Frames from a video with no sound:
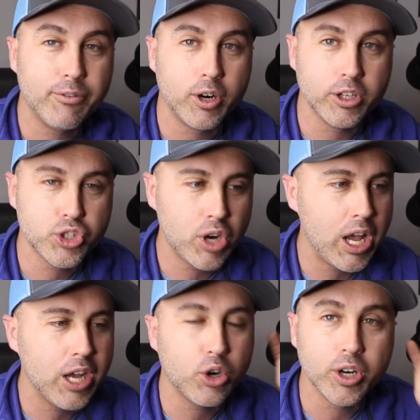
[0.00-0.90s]
or a
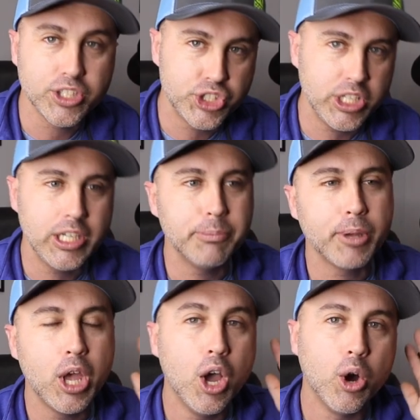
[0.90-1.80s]
truck or a Jeep
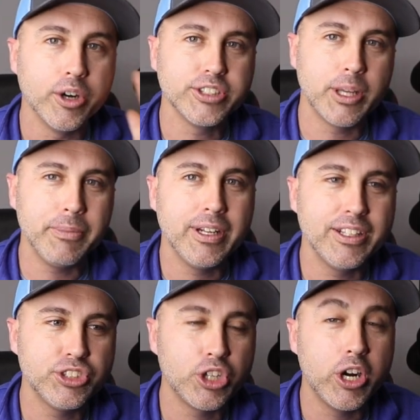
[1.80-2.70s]
or something
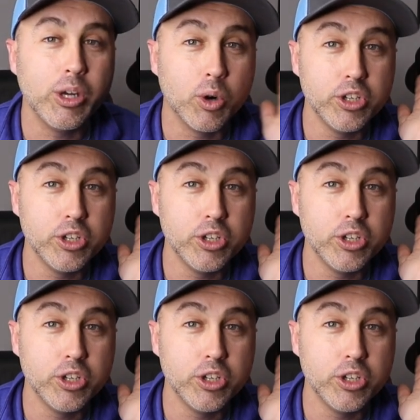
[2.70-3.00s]
that's sturdy, or